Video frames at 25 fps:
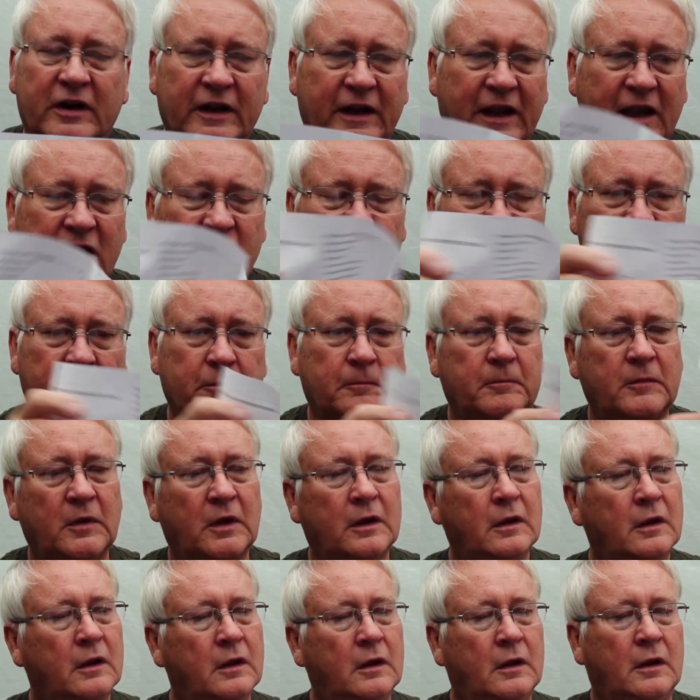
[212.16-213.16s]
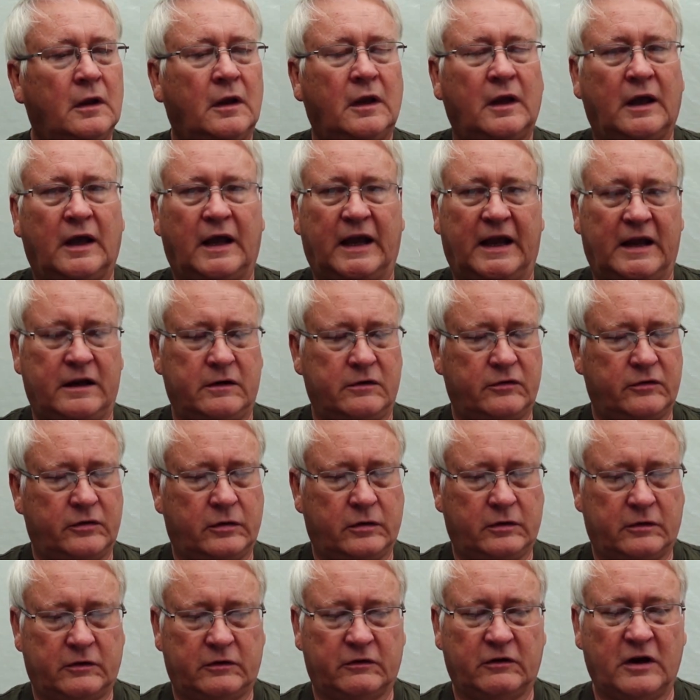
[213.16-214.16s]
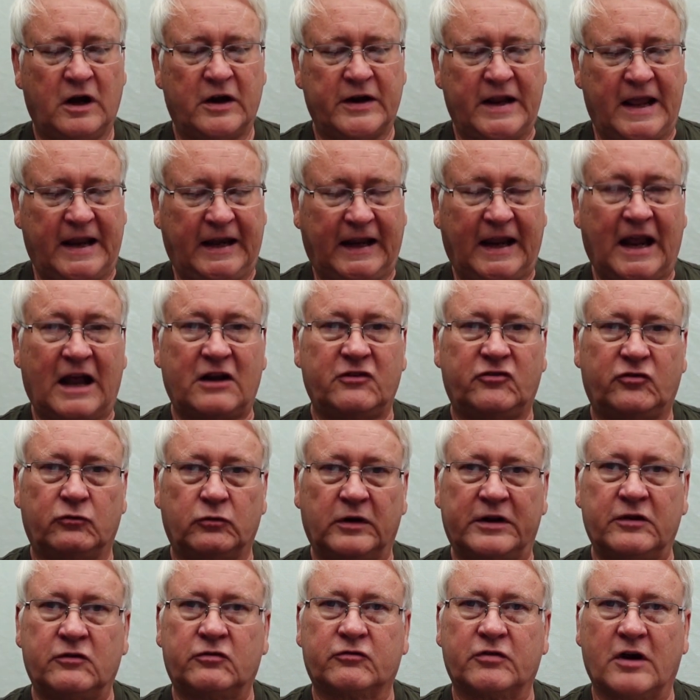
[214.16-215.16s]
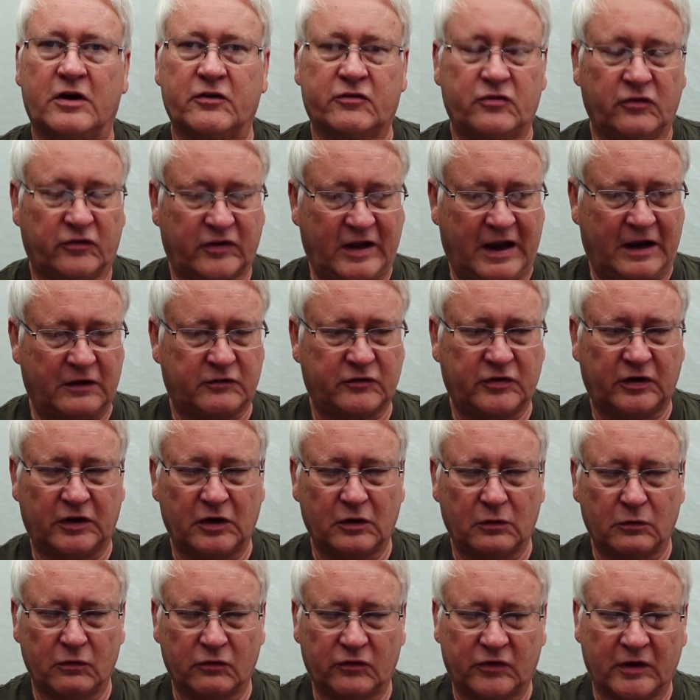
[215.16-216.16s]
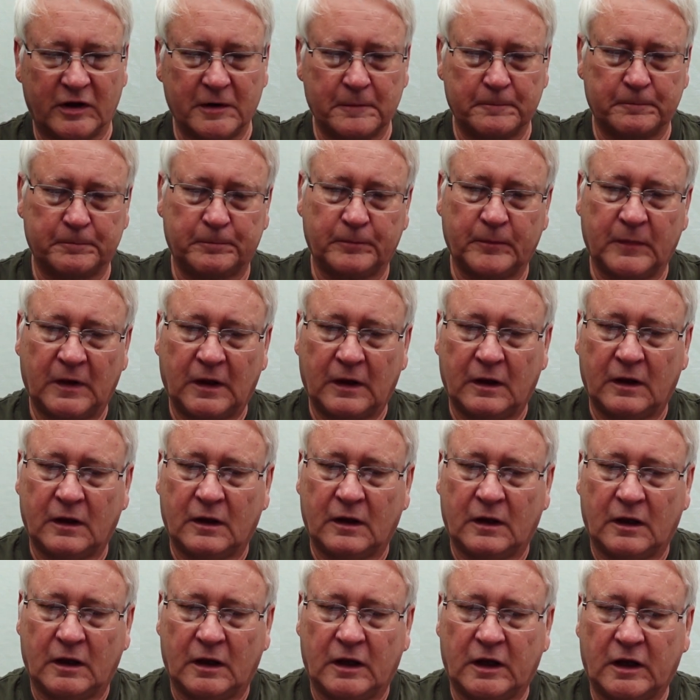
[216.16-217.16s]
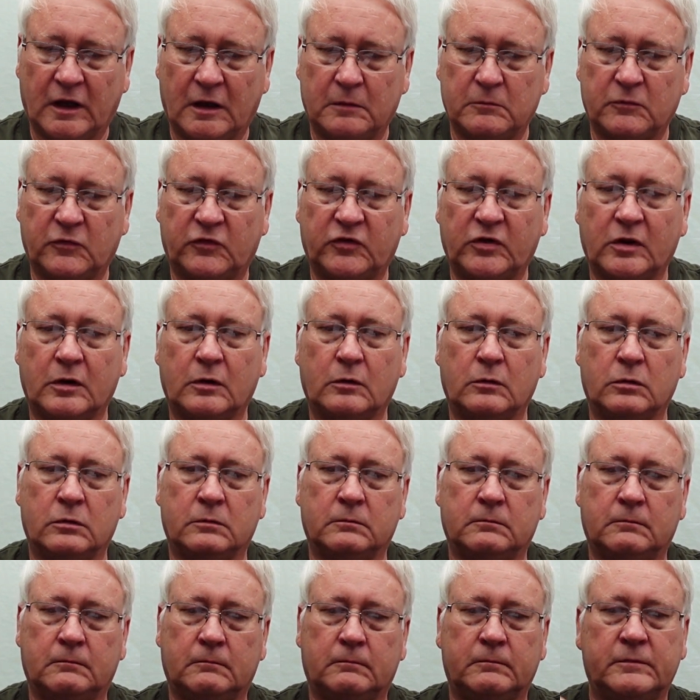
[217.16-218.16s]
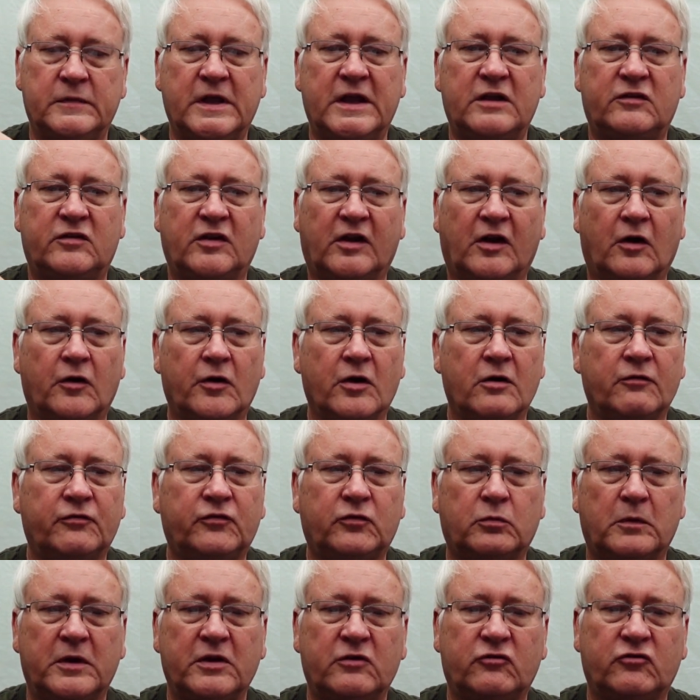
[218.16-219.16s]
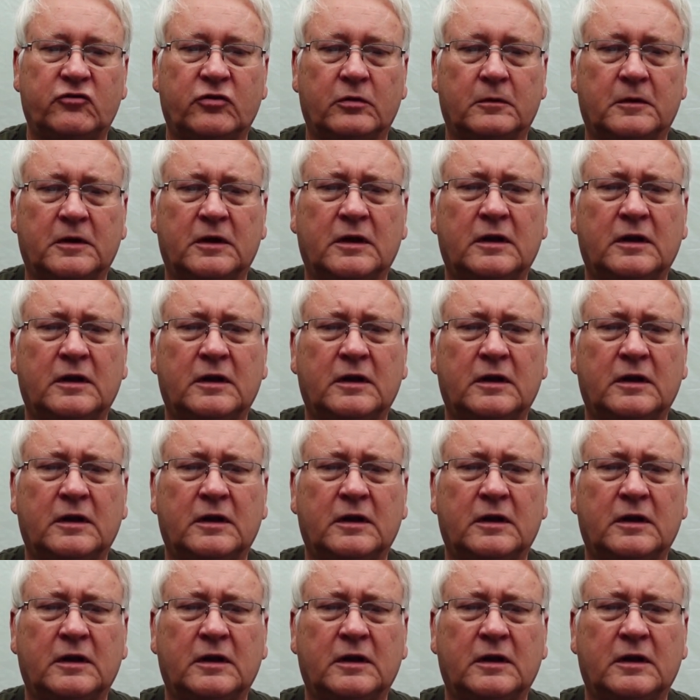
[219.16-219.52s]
I guess. And there aren't any actual instructions on how to use it. So there's the on-off switch.